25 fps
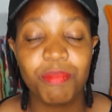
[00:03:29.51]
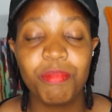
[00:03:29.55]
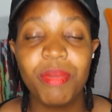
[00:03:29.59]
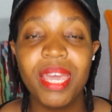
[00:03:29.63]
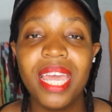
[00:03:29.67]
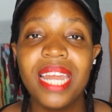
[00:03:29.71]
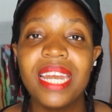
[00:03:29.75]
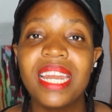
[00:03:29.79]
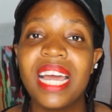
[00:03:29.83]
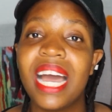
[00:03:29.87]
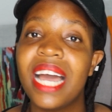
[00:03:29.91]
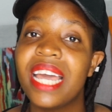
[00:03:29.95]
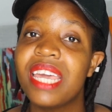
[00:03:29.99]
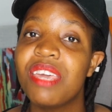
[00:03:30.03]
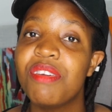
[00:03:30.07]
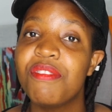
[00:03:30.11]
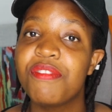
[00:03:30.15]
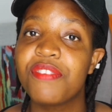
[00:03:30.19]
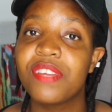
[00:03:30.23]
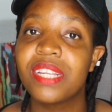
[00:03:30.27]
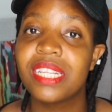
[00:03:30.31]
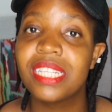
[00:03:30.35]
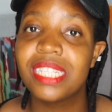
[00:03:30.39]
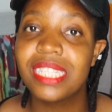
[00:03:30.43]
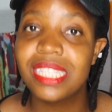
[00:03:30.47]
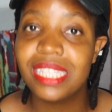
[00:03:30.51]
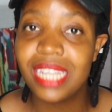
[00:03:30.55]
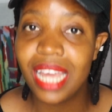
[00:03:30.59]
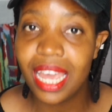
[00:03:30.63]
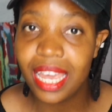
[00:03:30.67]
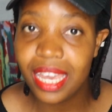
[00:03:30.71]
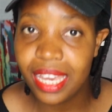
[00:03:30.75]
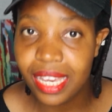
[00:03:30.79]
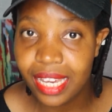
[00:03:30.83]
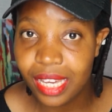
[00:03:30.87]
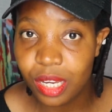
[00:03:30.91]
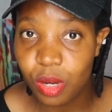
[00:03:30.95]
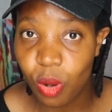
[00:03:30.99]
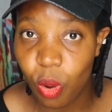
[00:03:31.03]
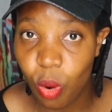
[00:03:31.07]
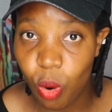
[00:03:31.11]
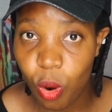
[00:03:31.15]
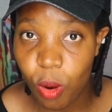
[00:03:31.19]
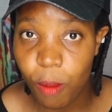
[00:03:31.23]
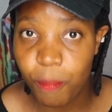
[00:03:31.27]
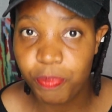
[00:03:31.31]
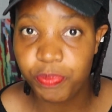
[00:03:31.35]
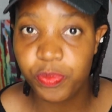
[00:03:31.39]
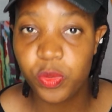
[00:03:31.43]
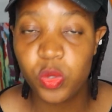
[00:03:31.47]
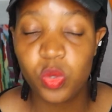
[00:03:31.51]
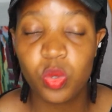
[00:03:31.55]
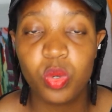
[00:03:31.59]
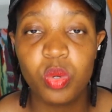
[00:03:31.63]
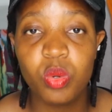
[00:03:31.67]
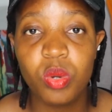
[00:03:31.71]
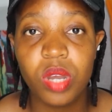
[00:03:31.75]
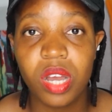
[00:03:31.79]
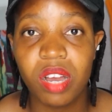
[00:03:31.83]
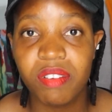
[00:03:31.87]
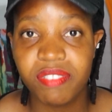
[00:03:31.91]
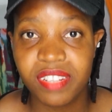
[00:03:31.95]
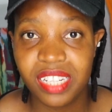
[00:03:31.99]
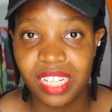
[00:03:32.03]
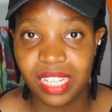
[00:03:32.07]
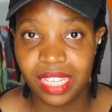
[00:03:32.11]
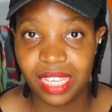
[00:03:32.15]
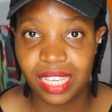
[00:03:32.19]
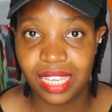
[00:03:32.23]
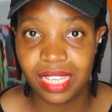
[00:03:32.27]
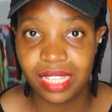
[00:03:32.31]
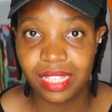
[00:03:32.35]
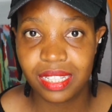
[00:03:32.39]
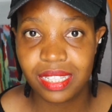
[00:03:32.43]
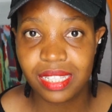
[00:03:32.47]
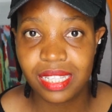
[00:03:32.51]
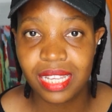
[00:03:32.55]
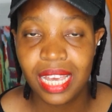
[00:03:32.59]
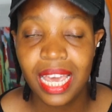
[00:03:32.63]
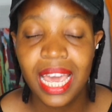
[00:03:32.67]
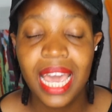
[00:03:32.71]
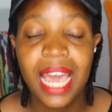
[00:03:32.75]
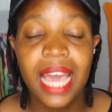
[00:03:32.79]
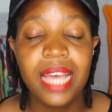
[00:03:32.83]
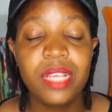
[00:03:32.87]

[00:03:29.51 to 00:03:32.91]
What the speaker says: men are even staying at home to look after kids.